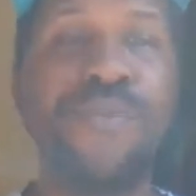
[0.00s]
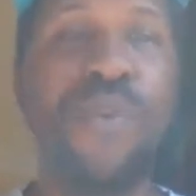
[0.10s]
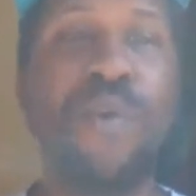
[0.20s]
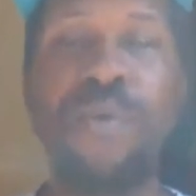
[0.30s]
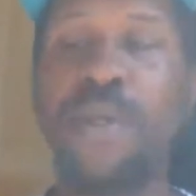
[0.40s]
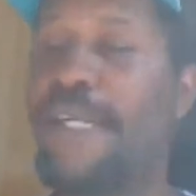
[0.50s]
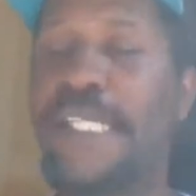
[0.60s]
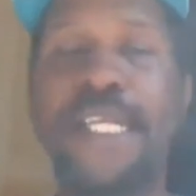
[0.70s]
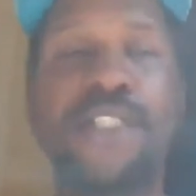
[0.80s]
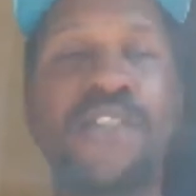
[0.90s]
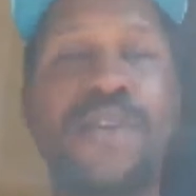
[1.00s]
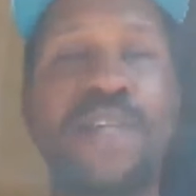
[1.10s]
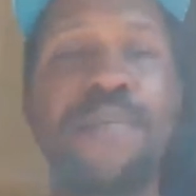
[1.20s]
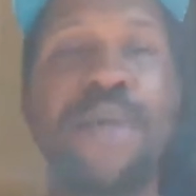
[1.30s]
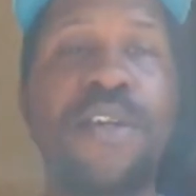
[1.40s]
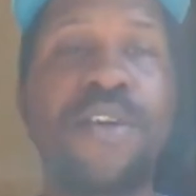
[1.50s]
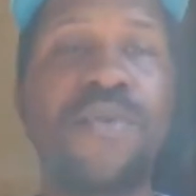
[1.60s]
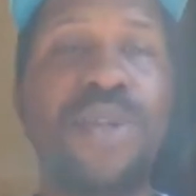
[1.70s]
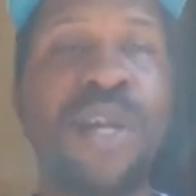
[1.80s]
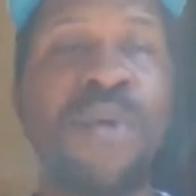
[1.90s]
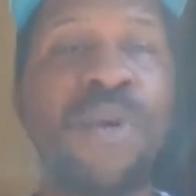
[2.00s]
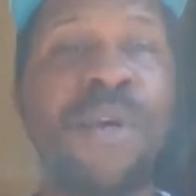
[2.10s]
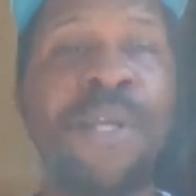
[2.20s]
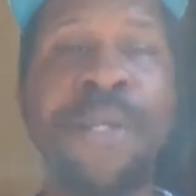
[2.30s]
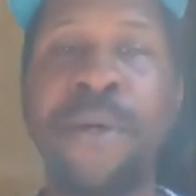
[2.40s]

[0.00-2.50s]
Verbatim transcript: You know, everything is gonna get better. Do not worry.